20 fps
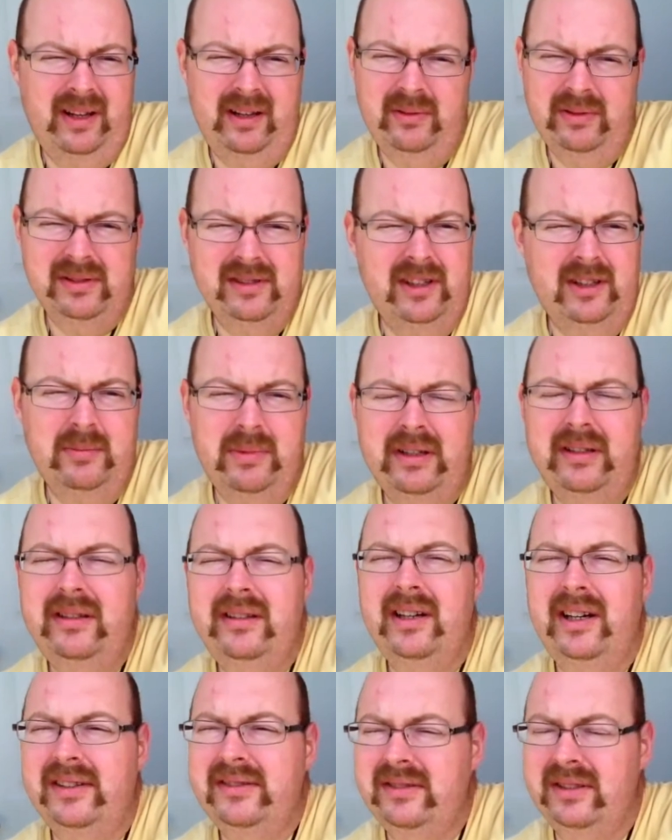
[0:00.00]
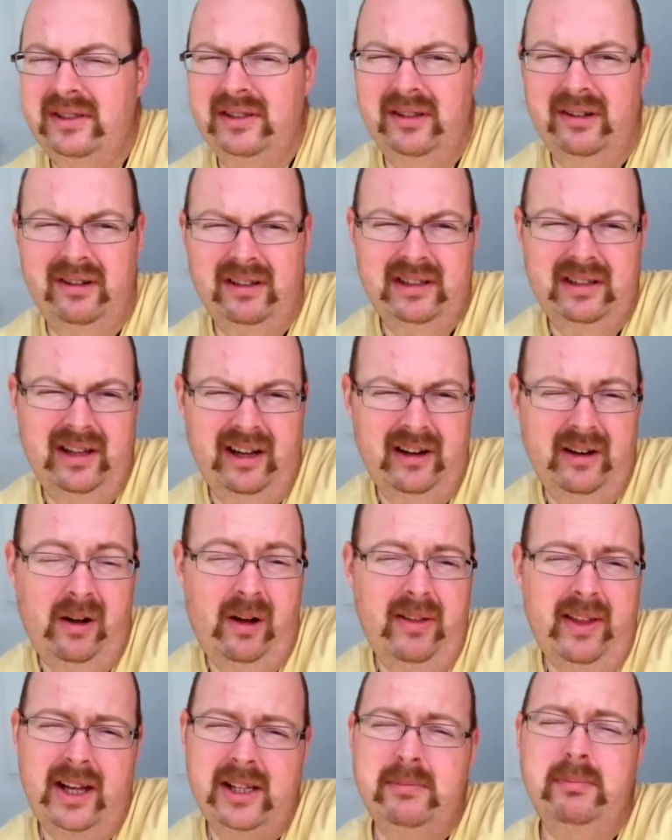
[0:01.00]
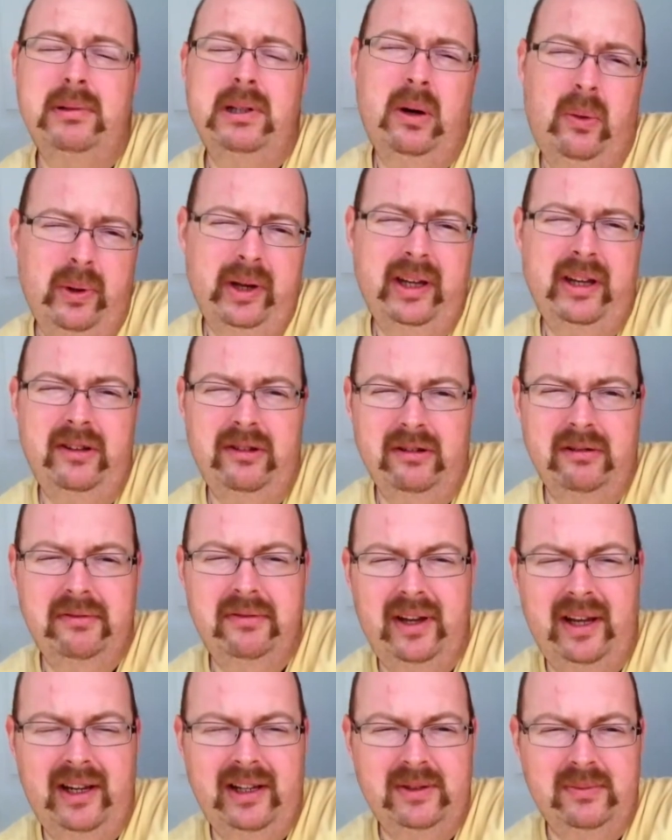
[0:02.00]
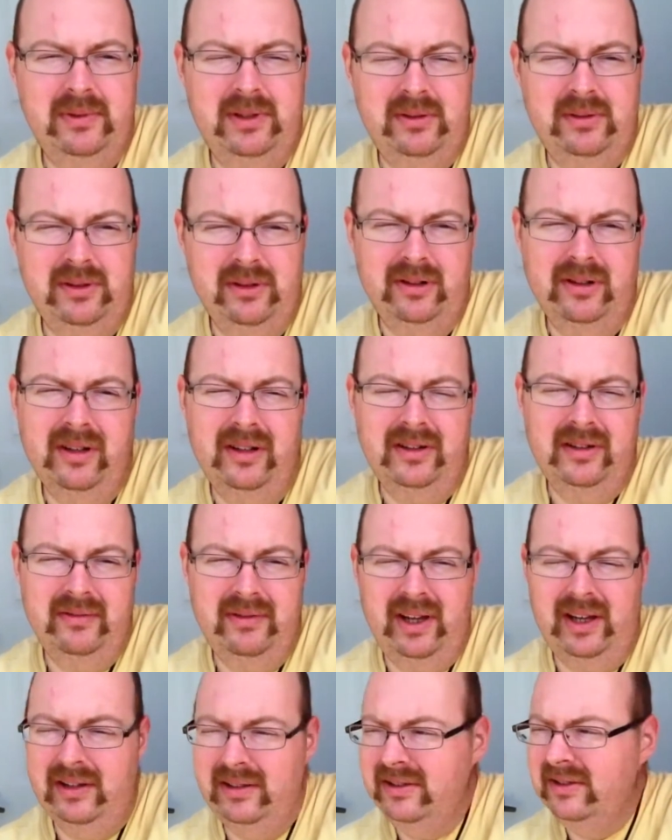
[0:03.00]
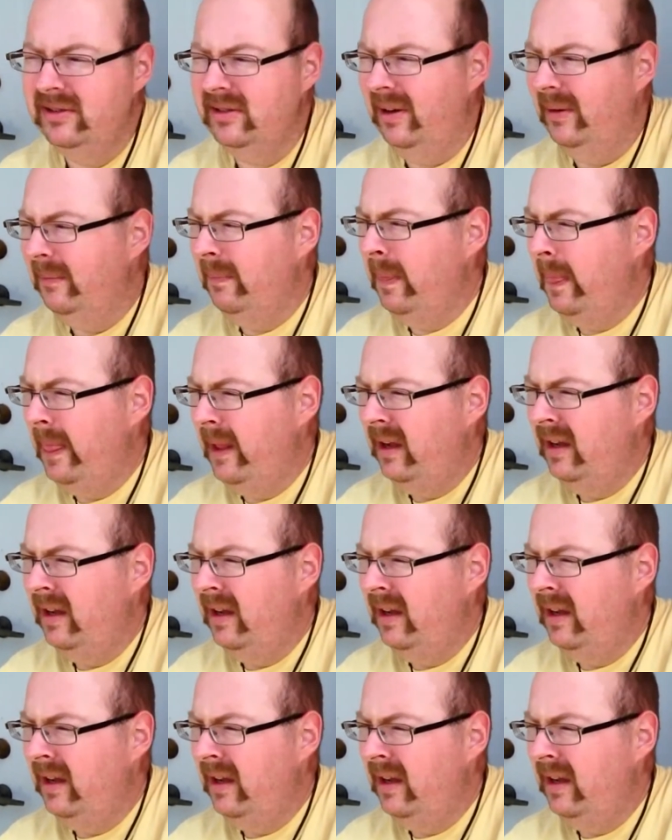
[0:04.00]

man, it was nothing but dust and dirt in there, and all that's blowing in your face when you turn on the vents. So.